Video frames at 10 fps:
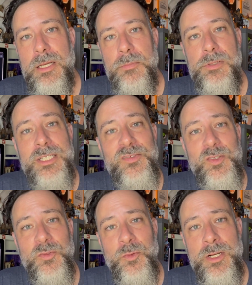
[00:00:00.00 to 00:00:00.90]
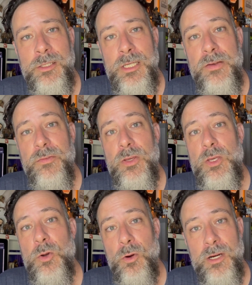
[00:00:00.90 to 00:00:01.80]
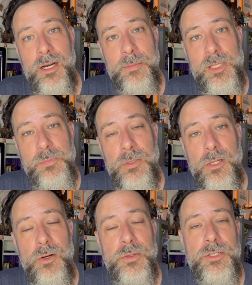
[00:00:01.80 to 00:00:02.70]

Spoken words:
Please feel free to leave your comments below